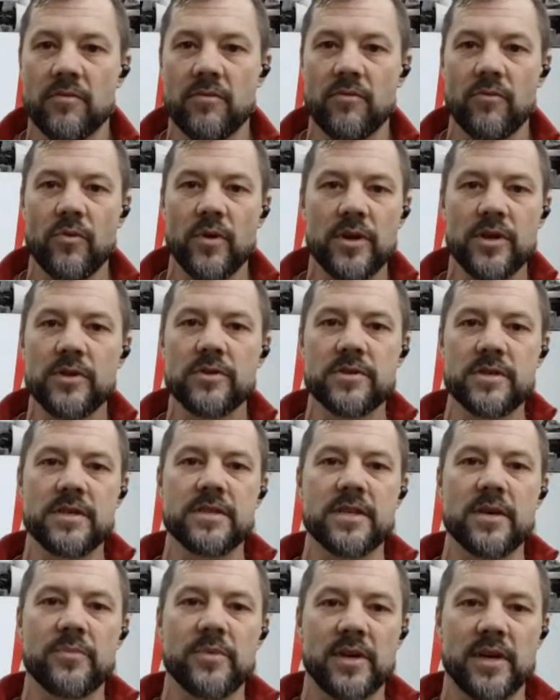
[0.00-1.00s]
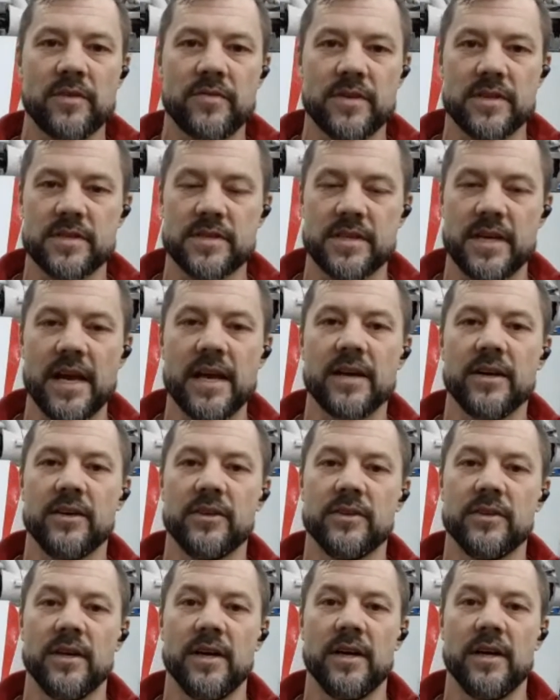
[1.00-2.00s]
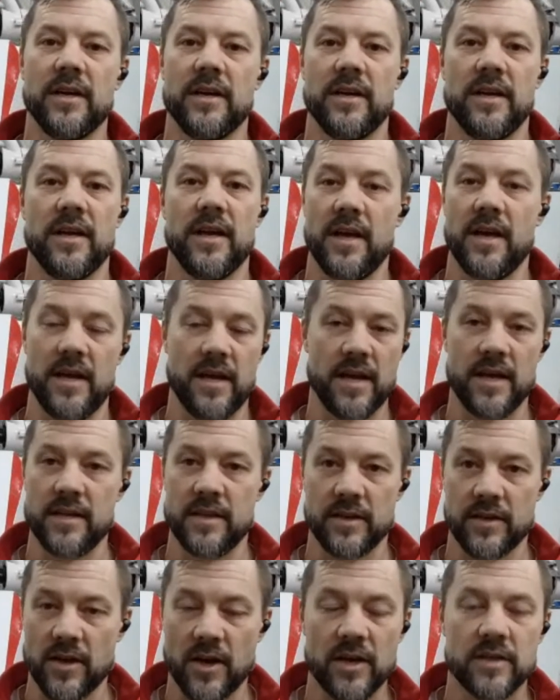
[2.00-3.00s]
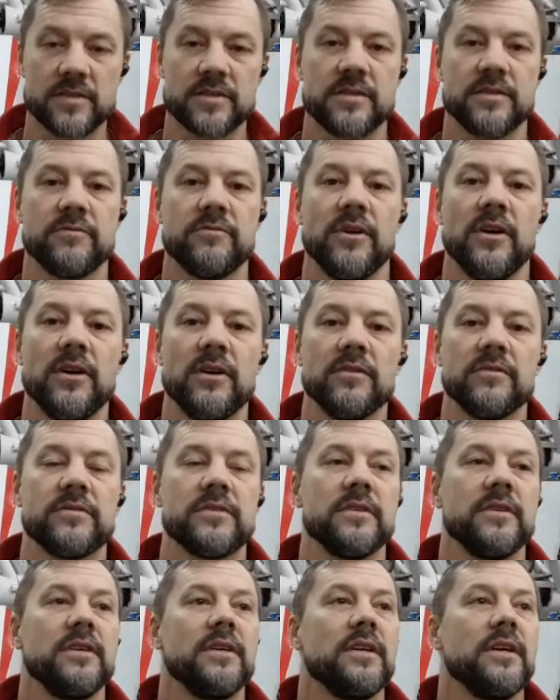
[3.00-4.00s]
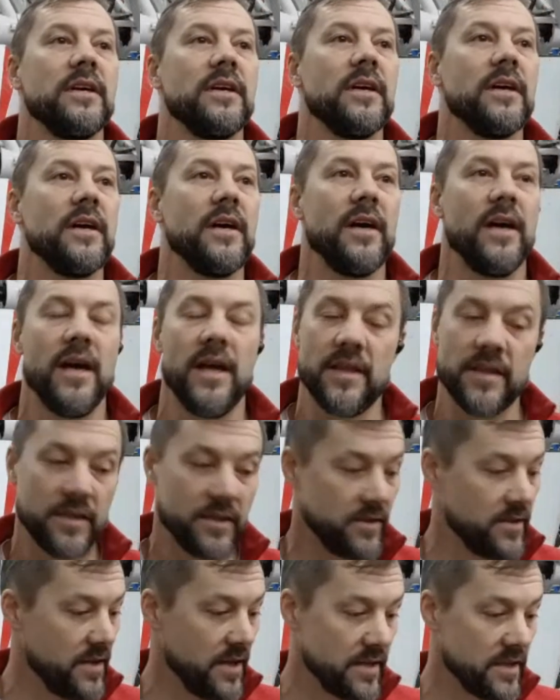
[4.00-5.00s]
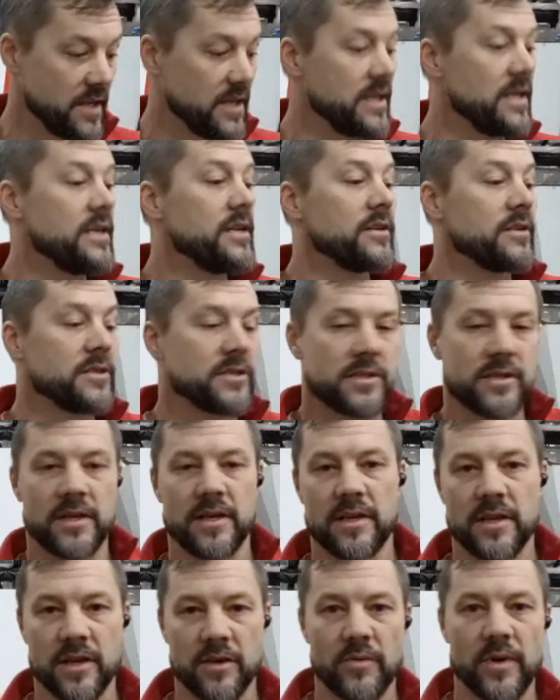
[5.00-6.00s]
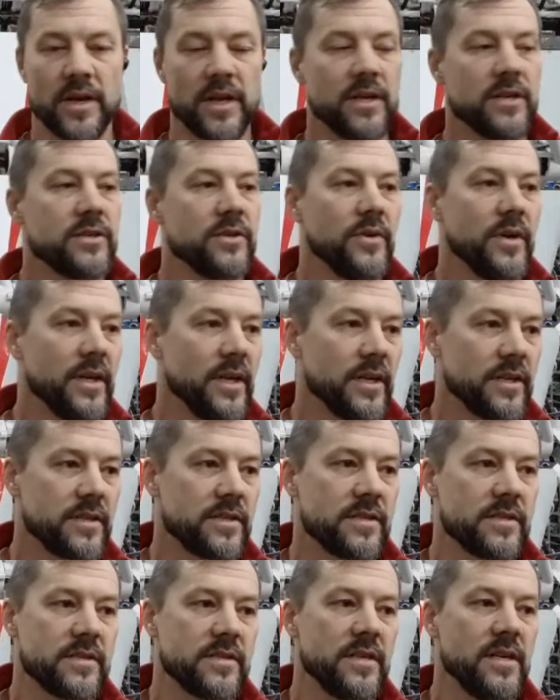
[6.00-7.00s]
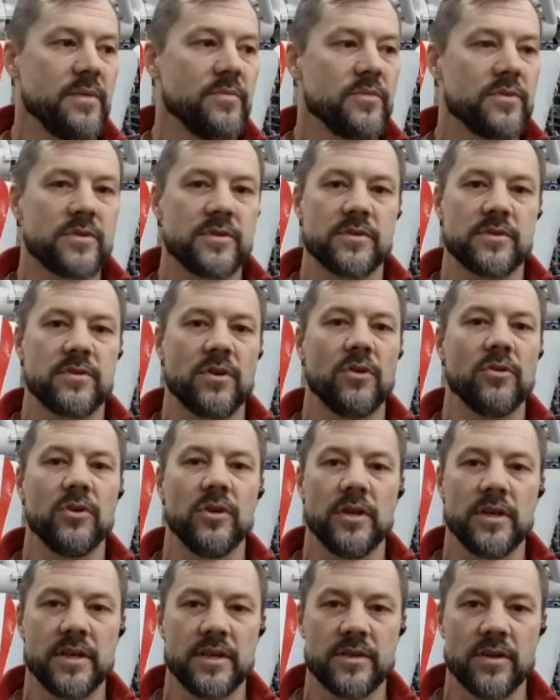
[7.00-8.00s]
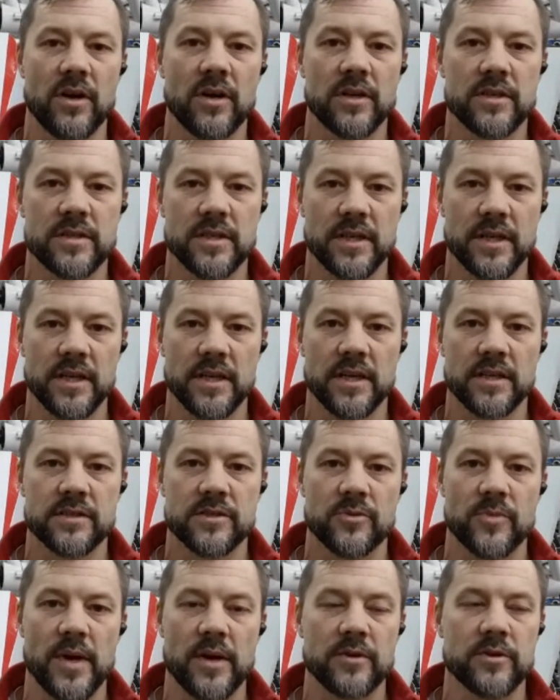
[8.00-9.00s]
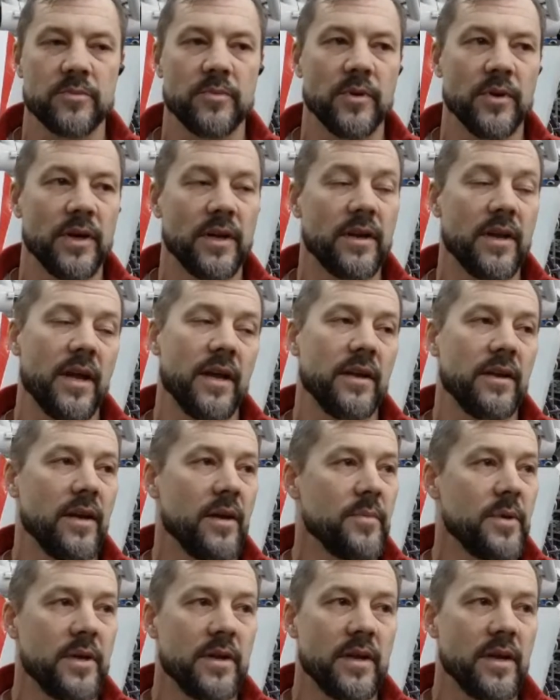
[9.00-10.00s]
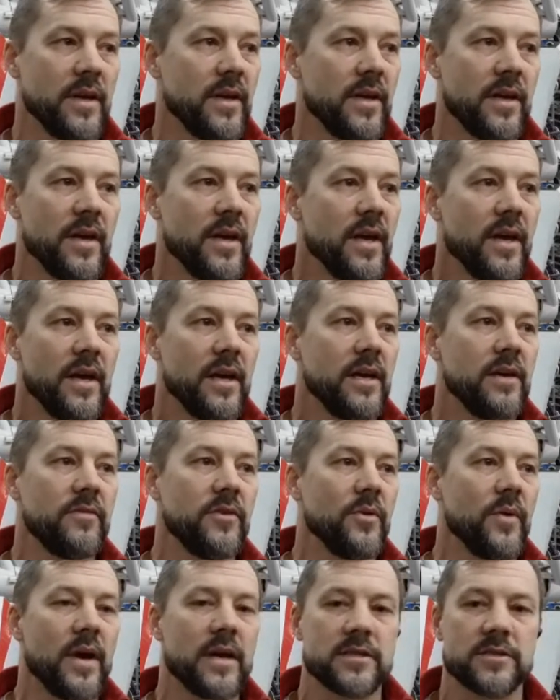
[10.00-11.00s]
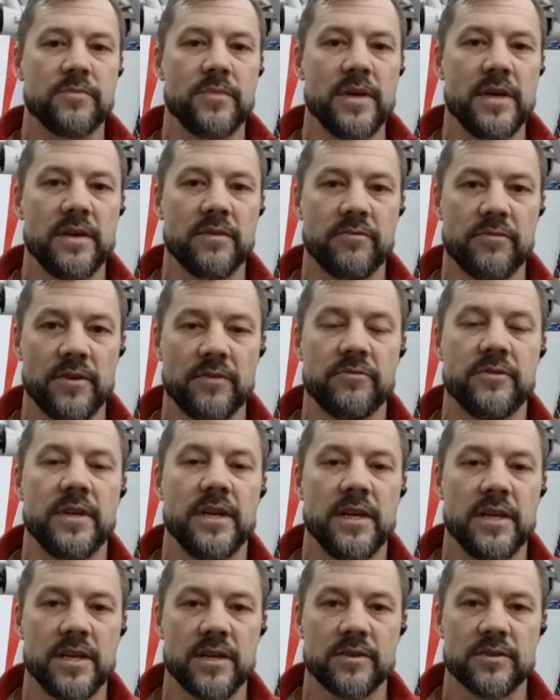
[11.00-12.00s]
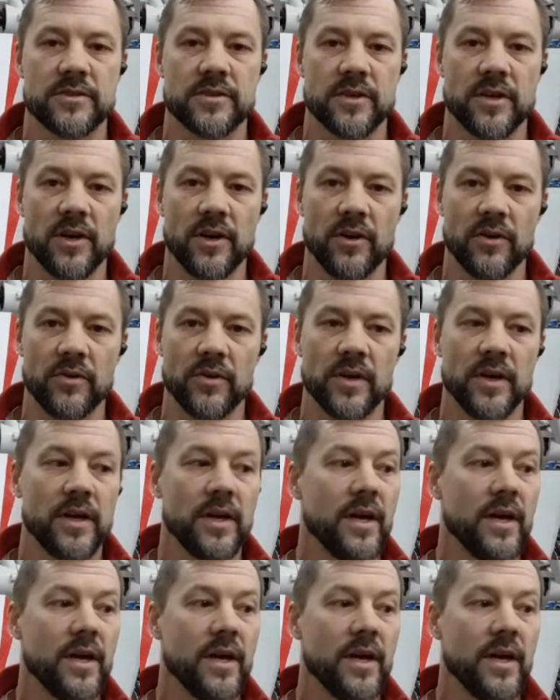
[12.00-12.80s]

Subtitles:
when you see something of this scale and the costs involved and the years that went into it, it seems totally daunting and unsurmountable. And I mean, if you asked me 15 years ago,